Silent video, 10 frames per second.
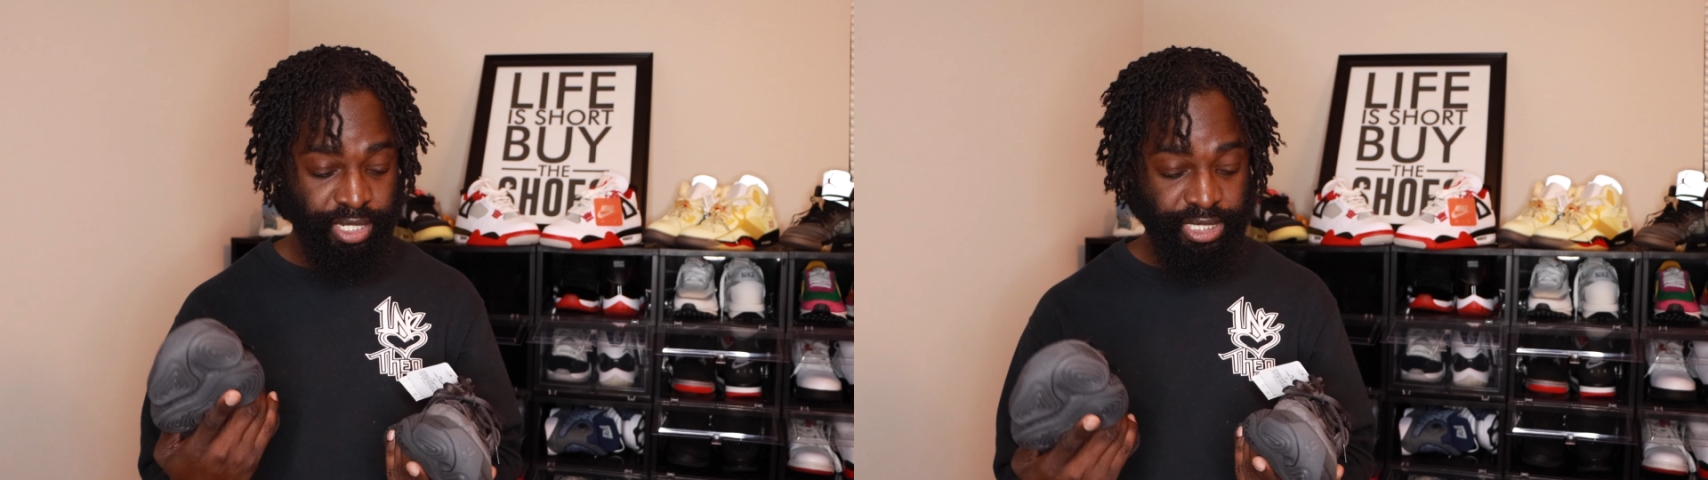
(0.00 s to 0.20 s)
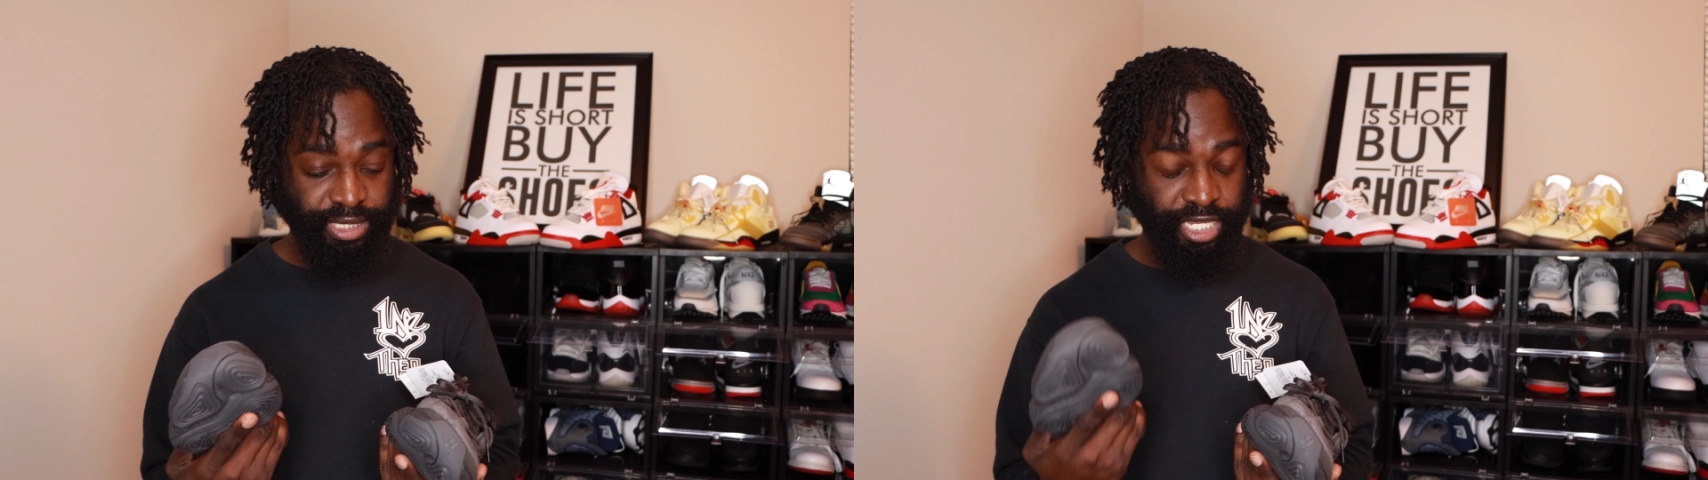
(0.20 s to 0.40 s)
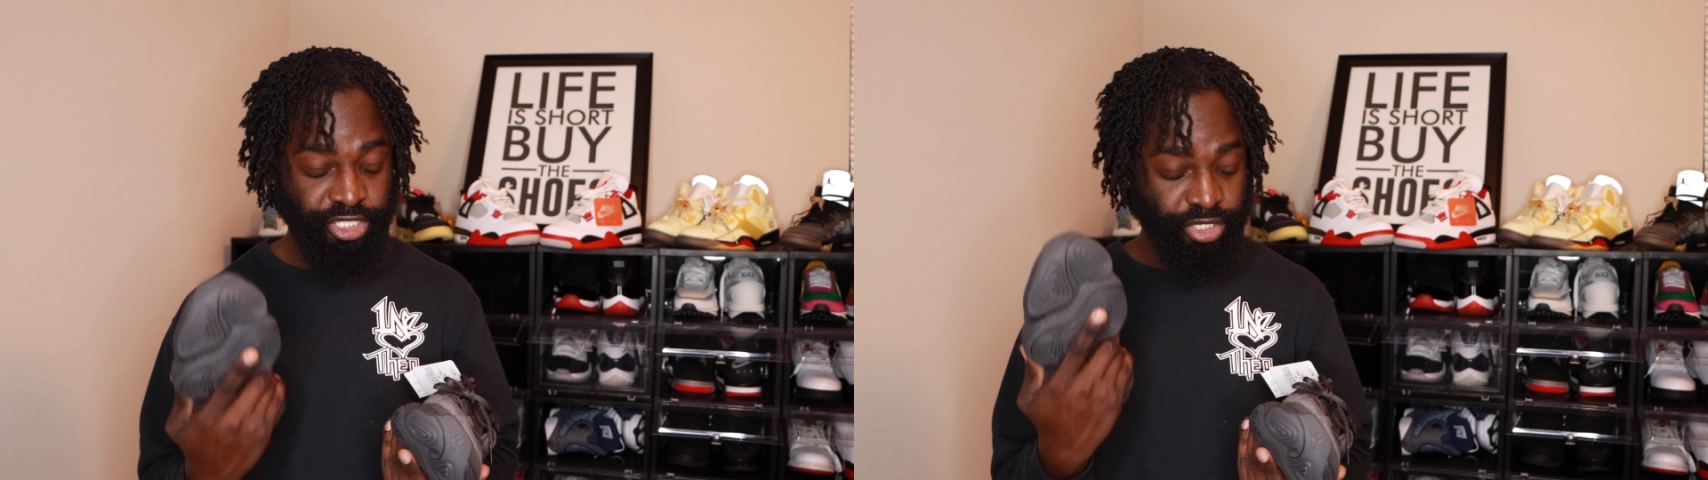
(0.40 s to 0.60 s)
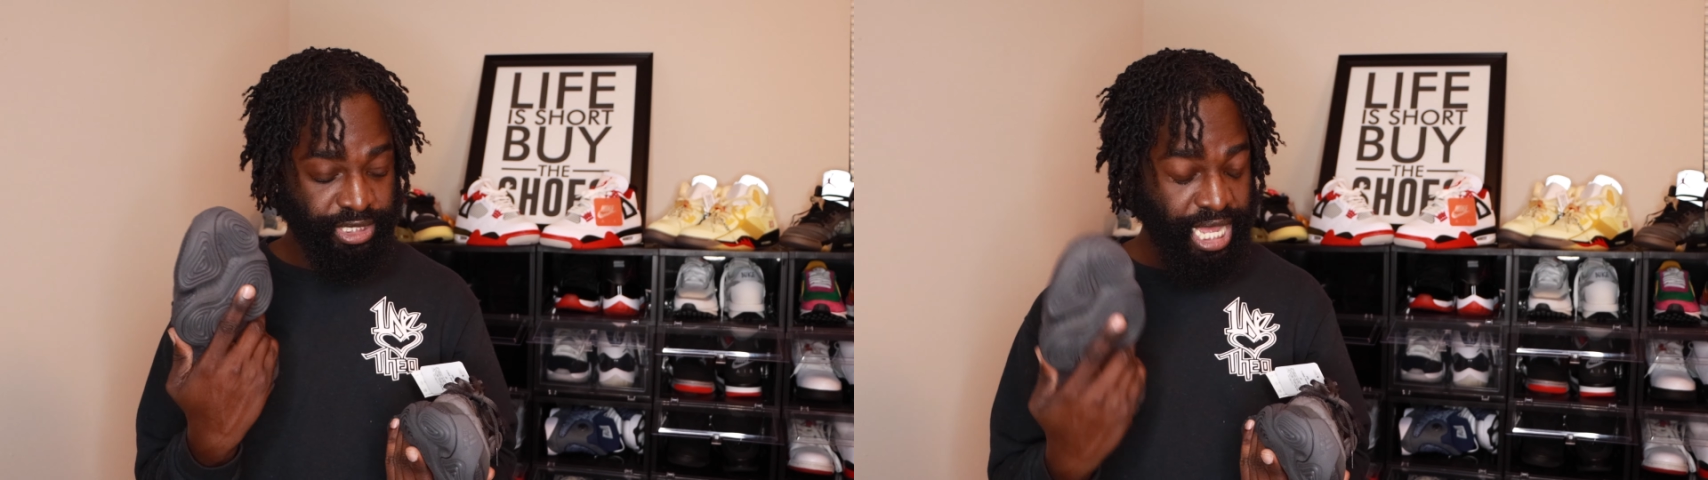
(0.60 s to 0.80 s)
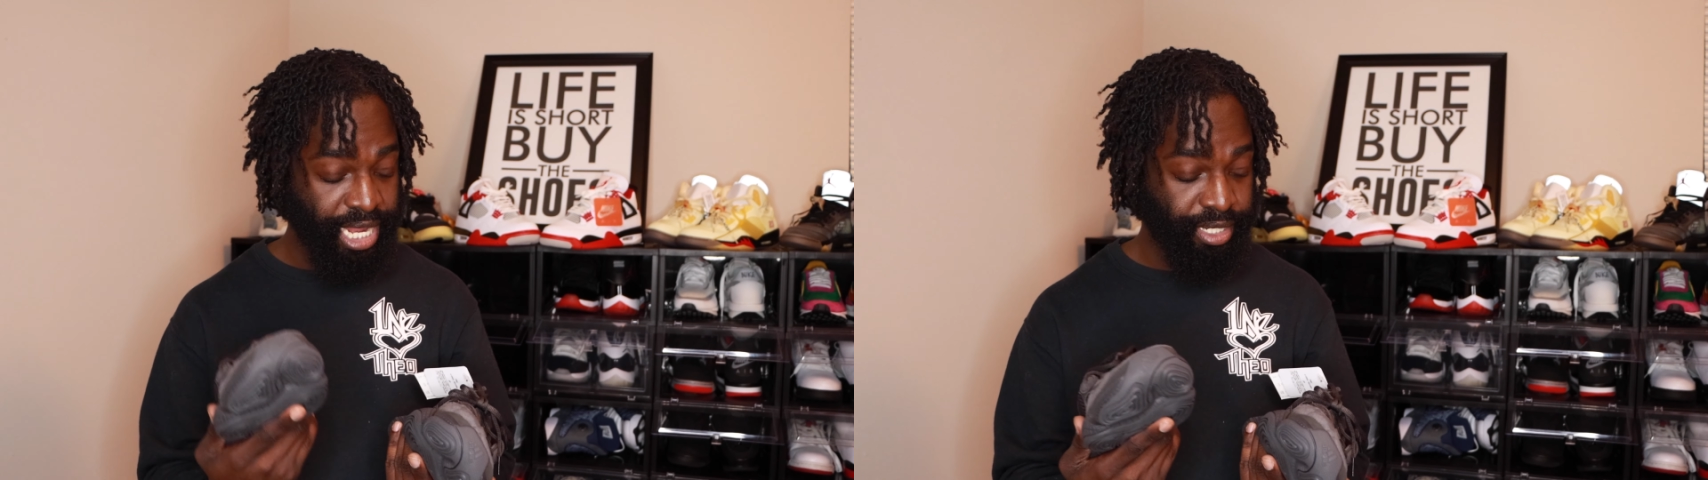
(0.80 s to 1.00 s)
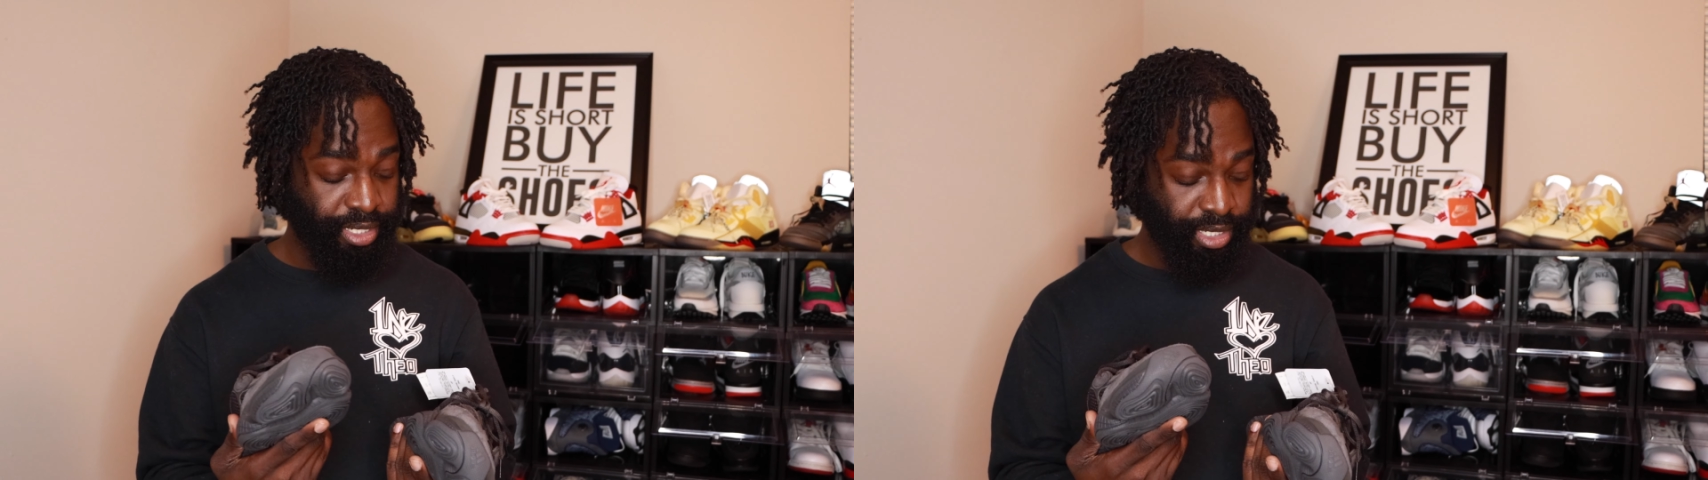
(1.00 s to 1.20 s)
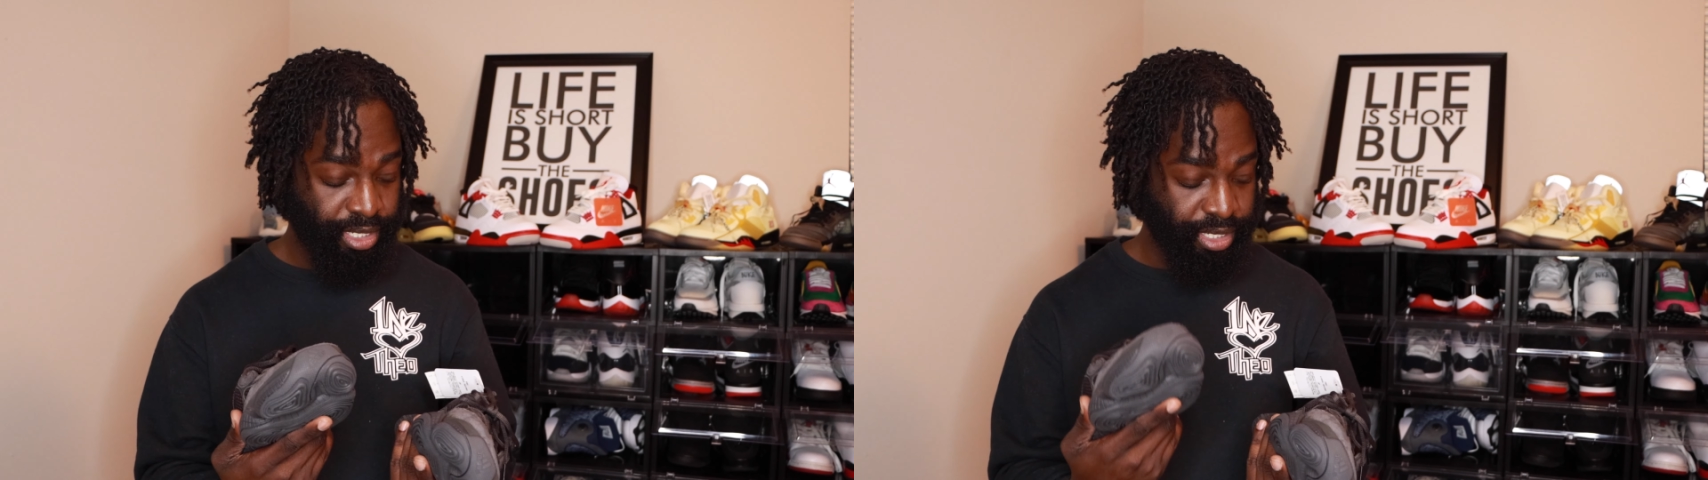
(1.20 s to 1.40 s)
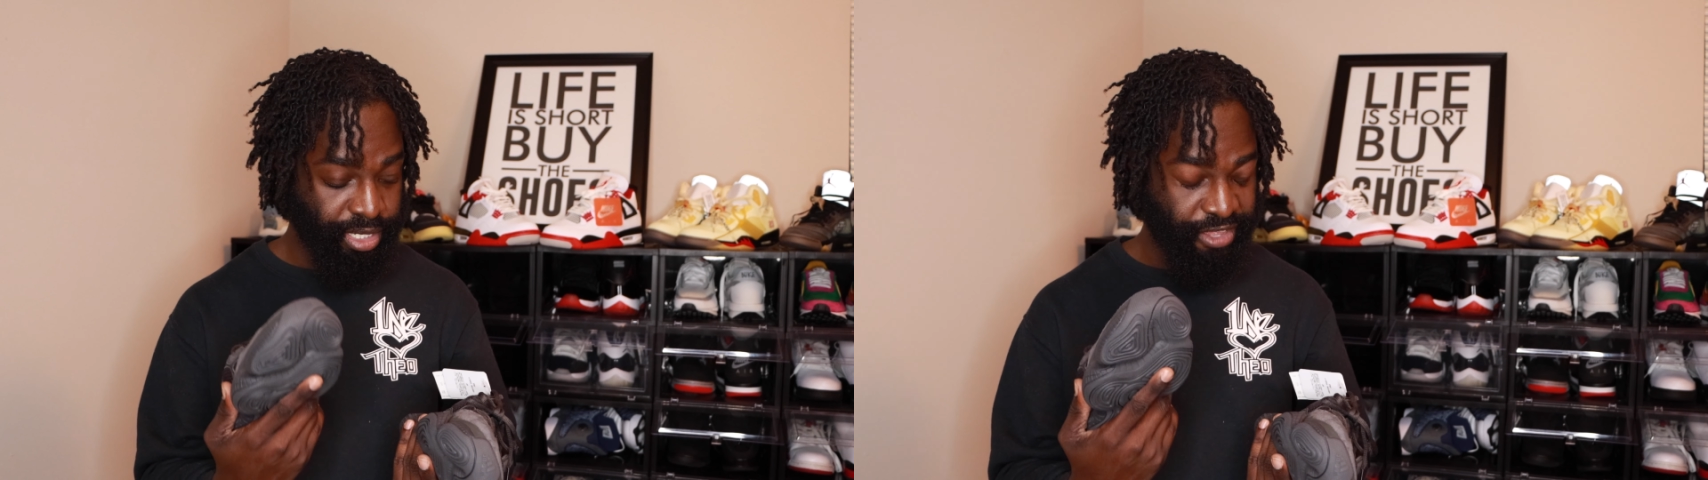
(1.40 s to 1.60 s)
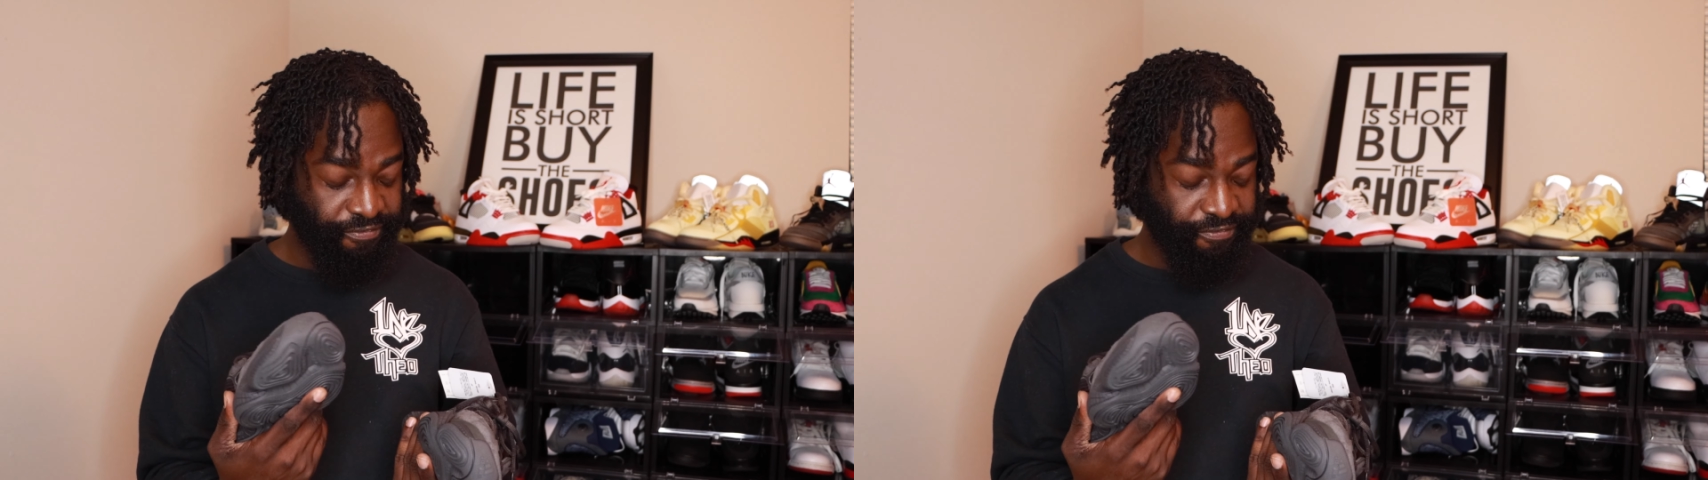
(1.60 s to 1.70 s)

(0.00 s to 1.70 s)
These things are tight and